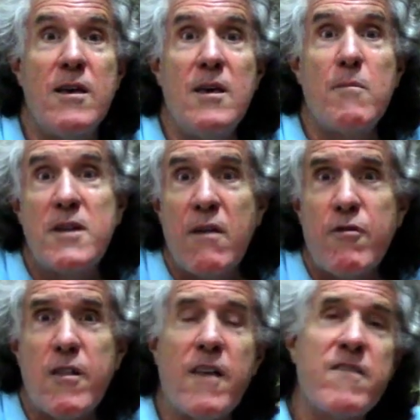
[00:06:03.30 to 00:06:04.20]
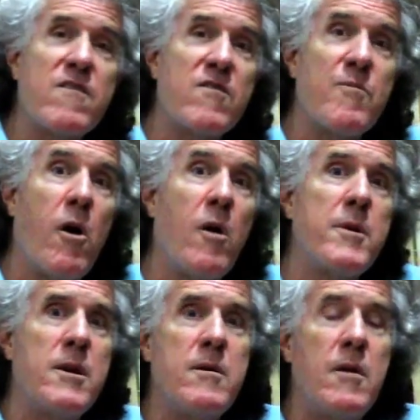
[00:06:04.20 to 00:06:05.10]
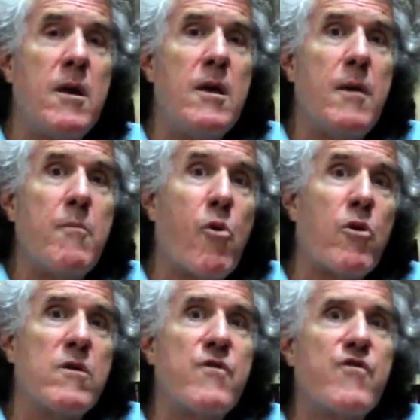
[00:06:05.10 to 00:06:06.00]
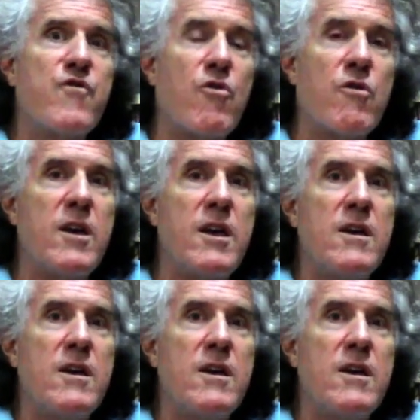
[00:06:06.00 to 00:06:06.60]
But nevertheless, it's a small but an important story